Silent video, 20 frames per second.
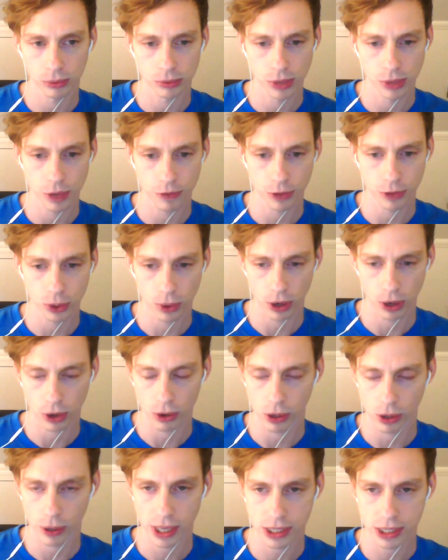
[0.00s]
the Fedora
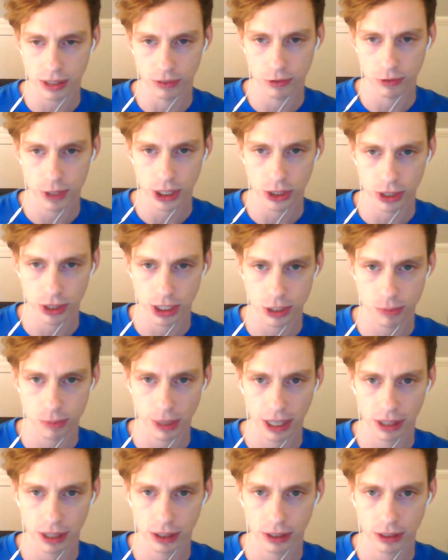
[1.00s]
CoreOS config
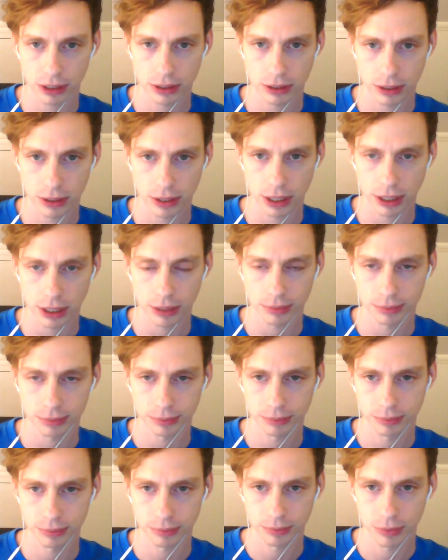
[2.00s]
transpiler um,
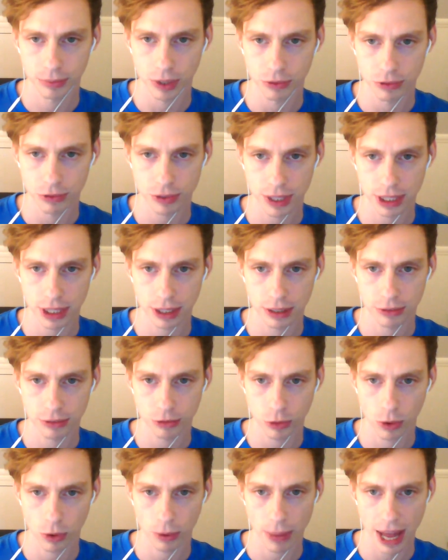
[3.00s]
config
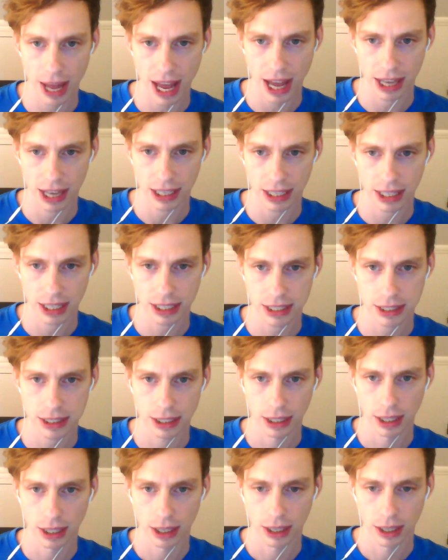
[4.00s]
format, I guess.
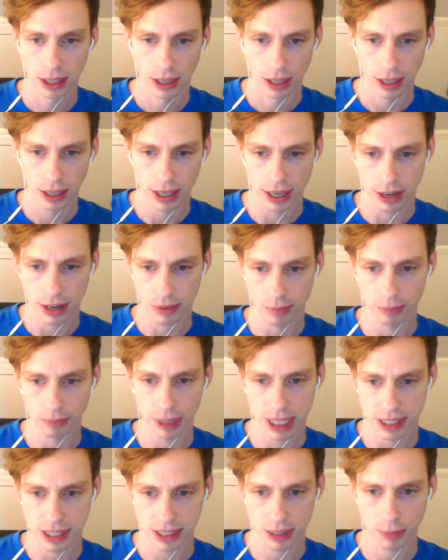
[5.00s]
Um,
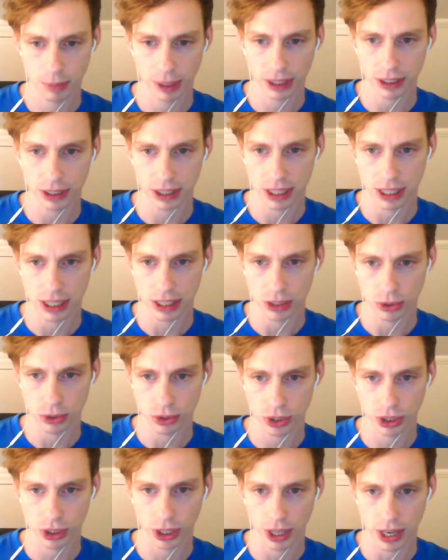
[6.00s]
but typically, you'll
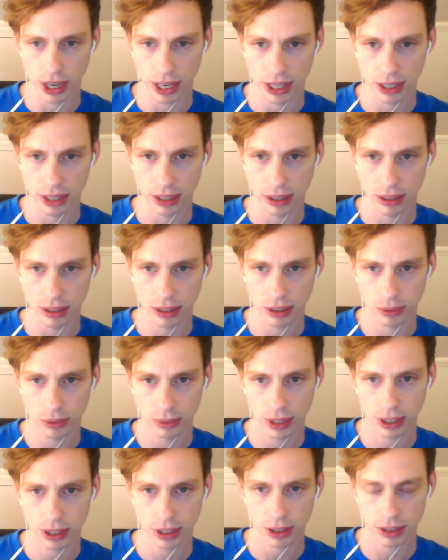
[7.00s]
start here
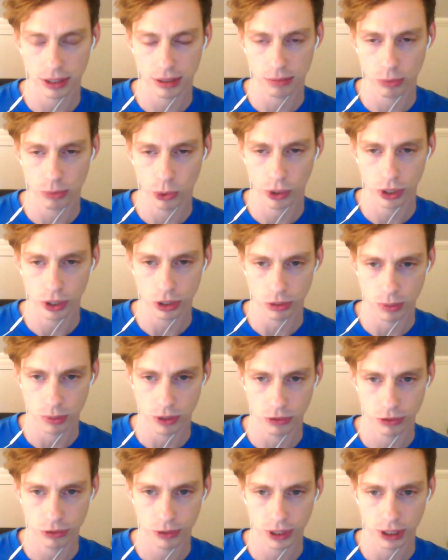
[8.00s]
with a more
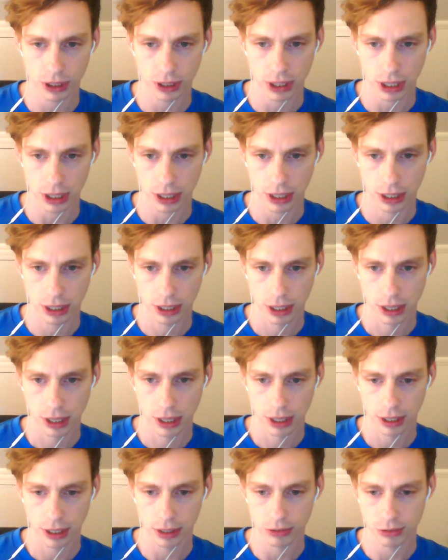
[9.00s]
human-friendly
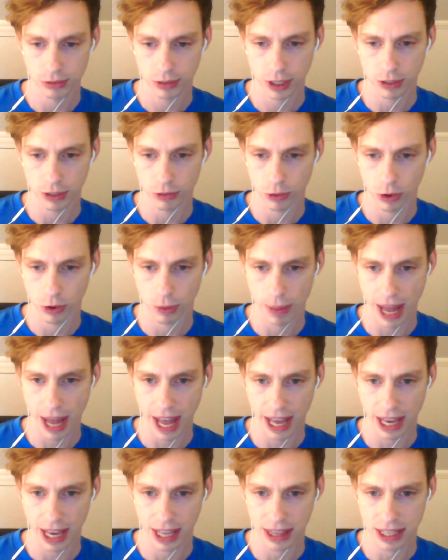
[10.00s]
config
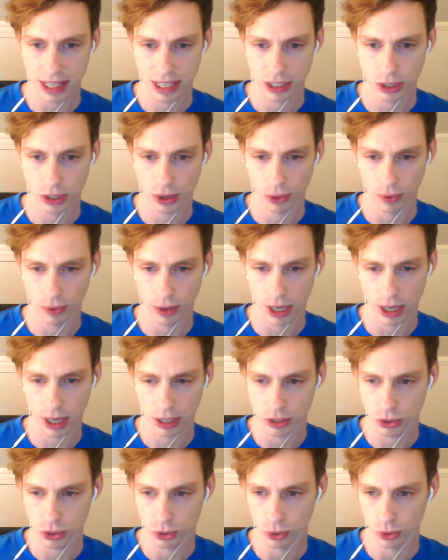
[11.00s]
format, and then you'll run a
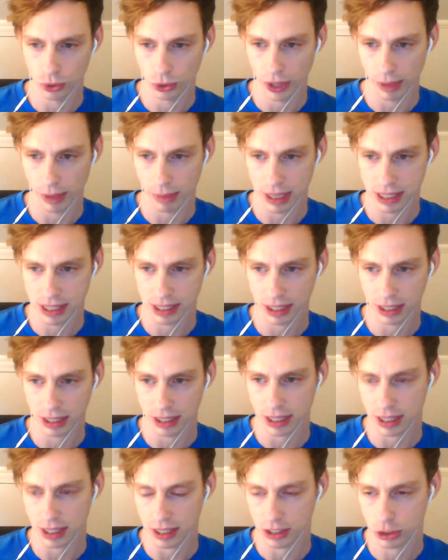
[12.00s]
tool that
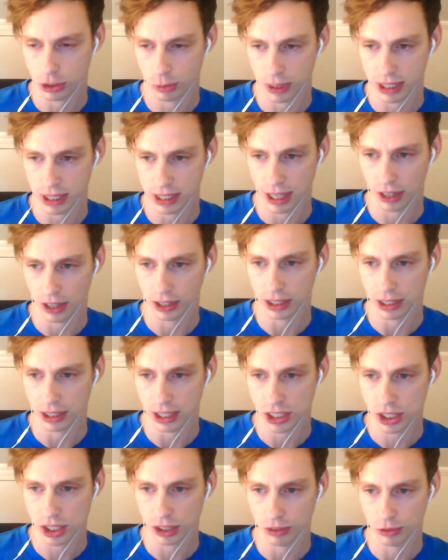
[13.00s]
basically spits out
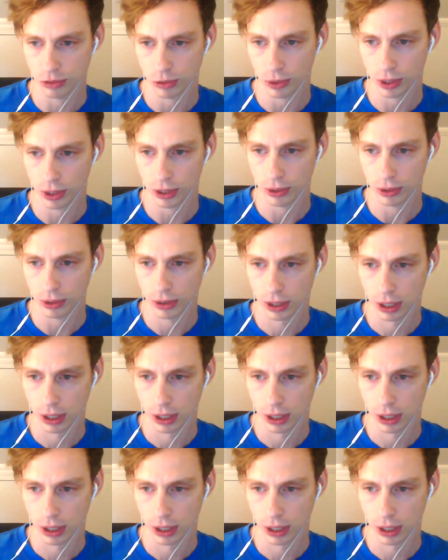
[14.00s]
ignition for you.